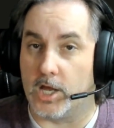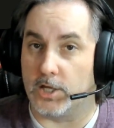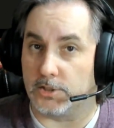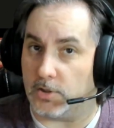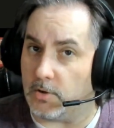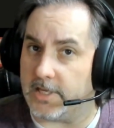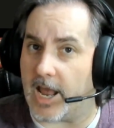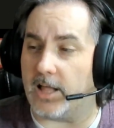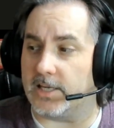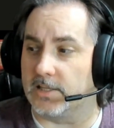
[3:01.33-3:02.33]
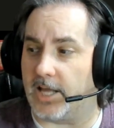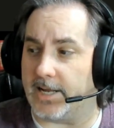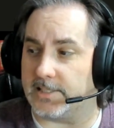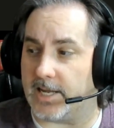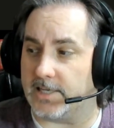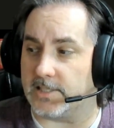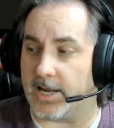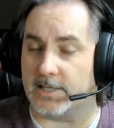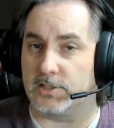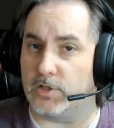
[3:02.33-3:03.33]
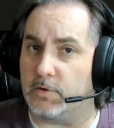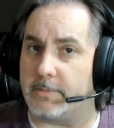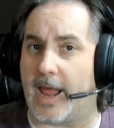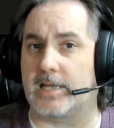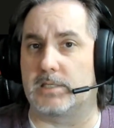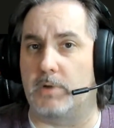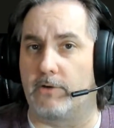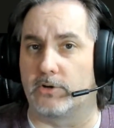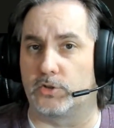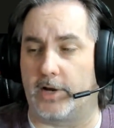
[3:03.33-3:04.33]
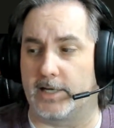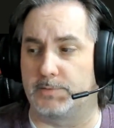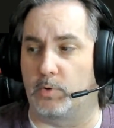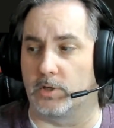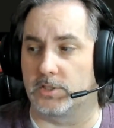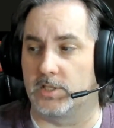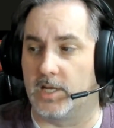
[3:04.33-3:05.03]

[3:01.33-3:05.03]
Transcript: 2 Galleon light tanks, and 2 Maxim hover transports.